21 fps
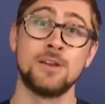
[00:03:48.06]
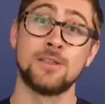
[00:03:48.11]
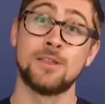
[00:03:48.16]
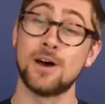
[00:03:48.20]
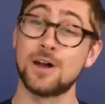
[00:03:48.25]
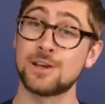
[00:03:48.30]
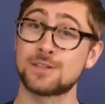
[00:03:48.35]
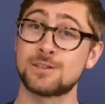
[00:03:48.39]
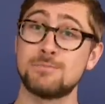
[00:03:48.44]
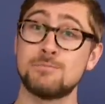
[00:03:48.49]

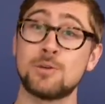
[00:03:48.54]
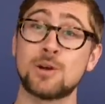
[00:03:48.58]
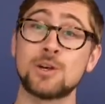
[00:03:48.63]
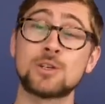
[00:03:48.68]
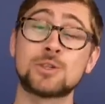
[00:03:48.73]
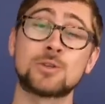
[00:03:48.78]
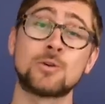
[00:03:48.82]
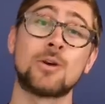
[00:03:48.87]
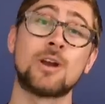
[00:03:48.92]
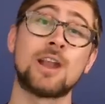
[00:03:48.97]
Thus,
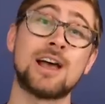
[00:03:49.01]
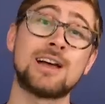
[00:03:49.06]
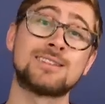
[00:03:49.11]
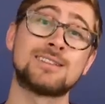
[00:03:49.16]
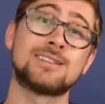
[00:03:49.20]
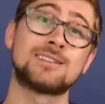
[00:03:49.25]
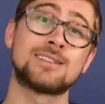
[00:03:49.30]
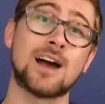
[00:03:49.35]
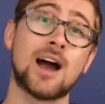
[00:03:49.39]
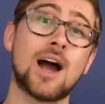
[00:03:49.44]
merge sort
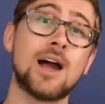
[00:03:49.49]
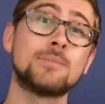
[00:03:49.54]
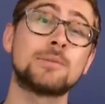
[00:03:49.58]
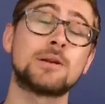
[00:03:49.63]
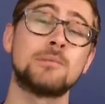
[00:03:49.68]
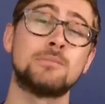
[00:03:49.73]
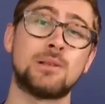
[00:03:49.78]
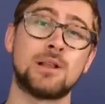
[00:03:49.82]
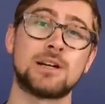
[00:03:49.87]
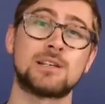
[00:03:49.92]
has a time
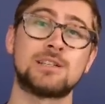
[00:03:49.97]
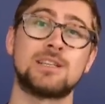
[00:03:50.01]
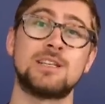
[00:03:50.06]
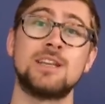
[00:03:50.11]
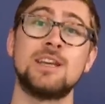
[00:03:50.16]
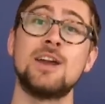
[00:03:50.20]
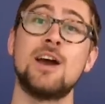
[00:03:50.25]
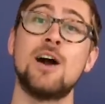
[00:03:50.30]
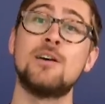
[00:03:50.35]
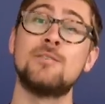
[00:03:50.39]

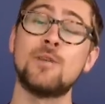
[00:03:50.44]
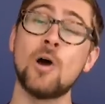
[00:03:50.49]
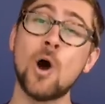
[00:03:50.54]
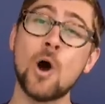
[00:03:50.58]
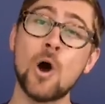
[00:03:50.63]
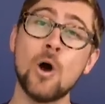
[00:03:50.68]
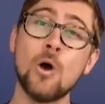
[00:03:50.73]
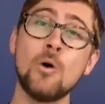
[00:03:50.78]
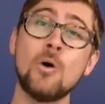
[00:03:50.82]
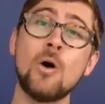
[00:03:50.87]
complexity of
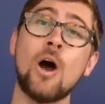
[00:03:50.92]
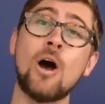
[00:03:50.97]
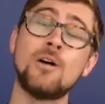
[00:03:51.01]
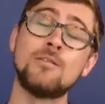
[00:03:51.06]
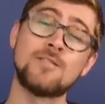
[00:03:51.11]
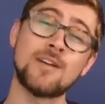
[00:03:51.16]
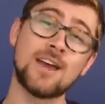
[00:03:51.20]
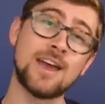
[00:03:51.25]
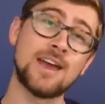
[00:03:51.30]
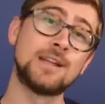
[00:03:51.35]
O
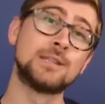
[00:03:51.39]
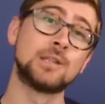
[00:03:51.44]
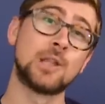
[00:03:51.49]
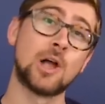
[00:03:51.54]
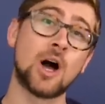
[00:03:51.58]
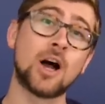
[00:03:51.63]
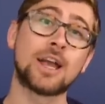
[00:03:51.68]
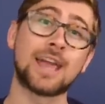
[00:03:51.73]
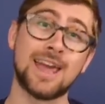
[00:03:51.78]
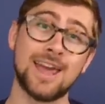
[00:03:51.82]
of n
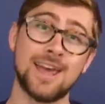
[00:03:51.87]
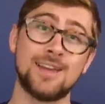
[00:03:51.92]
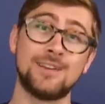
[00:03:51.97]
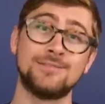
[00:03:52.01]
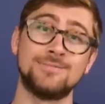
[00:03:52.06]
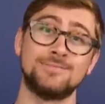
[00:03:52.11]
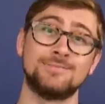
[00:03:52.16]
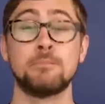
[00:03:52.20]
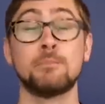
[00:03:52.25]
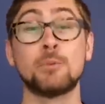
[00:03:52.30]
log
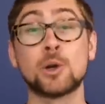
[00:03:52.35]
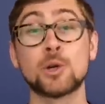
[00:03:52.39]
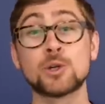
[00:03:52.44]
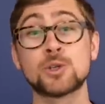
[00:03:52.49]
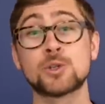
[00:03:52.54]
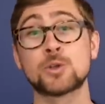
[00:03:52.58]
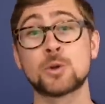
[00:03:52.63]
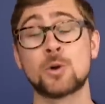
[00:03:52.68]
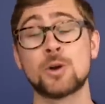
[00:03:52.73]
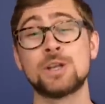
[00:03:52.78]
n.
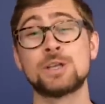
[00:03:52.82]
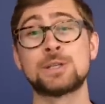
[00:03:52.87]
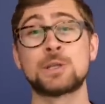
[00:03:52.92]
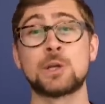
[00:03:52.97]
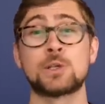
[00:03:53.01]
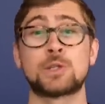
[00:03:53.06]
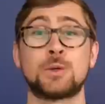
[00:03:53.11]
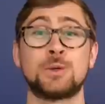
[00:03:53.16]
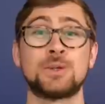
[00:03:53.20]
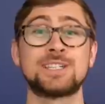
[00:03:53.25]
Merge sort is
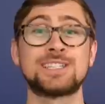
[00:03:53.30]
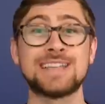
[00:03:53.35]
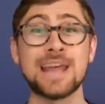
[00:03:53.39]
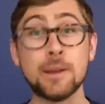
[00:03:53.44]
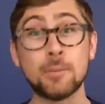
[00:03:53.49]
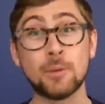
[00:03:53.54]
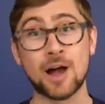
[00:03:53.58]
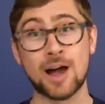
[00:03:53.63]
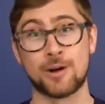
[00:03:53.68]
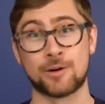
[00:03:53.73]
also a
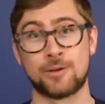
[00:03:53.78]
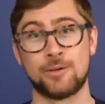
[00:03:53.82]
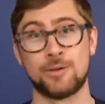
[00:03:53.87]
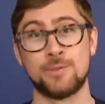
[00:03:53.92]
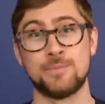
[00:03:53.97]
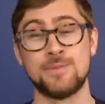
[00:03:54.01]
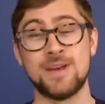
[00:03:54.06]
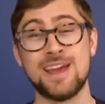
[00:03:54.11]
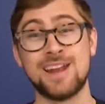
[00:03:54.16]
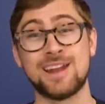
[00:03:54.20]
stable
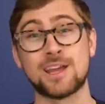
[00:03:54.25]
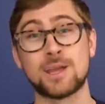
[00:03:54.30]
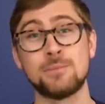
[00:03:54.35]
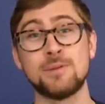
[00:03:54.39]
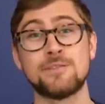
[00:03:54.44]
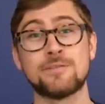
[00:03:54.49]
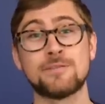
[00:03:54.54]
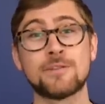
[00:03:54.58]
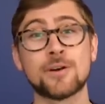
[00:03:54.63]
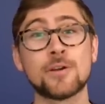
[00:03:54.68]
algorithm, and it can
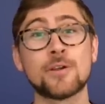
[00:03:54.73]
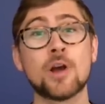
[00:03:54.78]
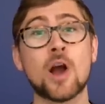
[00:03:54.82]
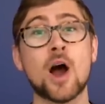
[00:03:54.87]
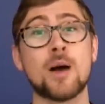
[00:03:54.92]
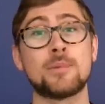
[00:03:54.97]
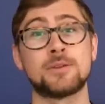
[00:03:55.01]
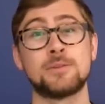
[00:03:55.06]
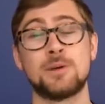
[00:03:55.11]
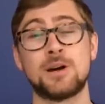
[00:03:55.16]
be further
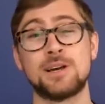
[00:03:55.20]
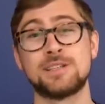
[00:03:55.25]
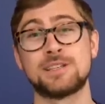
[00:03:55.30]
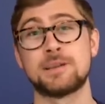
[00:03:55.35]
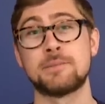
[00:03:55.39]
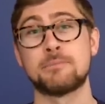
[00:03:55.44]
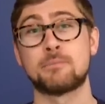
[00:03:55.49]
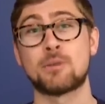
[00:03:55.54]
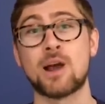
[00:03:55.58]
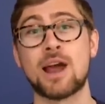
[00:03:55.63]
optimized
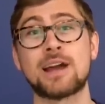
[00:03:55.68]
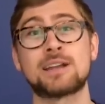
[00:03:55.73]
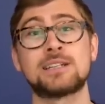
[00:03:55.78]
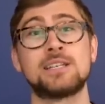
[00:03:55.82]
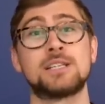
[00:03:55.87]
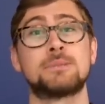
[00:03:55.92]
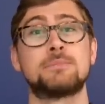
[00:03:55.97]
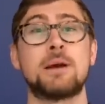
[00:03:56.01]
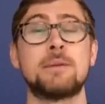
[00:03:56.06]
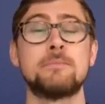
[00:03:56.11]
in
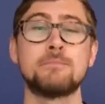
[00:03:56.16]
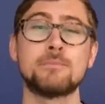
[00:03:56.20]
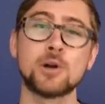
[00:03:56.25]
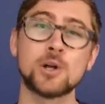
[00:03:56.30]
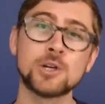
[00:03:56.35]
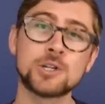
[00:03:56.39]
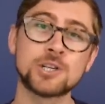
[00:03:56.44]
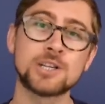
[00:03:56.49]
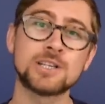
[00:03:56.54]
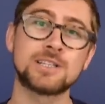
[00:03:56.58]
practice by
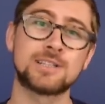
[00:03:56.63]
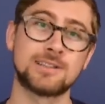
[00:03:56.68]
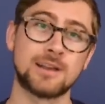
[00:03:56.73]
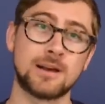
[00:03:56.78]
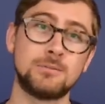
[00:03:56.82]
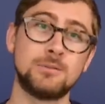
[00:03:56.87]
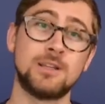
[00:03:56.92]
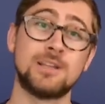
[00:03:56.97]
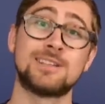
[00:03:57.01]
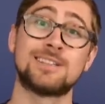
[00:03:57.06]
merging
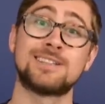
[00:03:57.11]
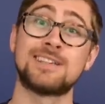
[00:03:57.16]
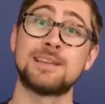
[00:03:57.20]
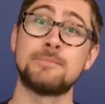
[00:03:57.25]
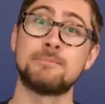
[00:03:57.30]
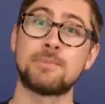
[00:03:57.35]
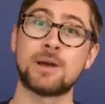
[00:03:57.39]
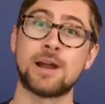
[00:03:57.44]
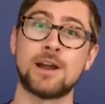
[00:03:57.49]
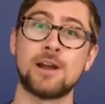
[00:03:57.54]
sublists
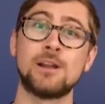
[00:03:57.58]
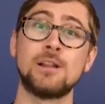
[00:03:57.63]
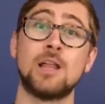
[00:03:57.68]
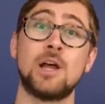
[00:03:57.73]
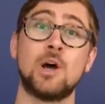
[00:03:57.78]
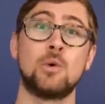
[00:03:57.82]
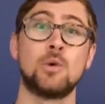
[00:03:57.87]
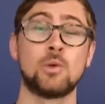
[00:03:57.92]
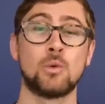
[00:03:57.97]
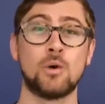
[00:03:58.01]
in
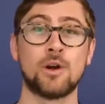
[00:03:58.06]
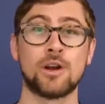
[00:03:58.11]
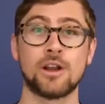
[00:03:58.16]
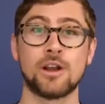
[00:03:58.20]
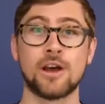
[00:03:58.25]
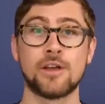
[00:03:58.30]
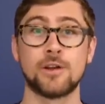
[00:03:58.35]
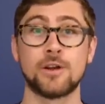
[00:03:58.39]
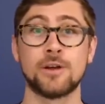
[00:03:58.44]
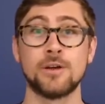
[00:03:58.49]
parallel with one
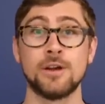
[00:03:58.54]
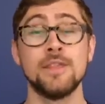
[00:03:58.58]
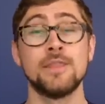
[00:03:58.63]
another.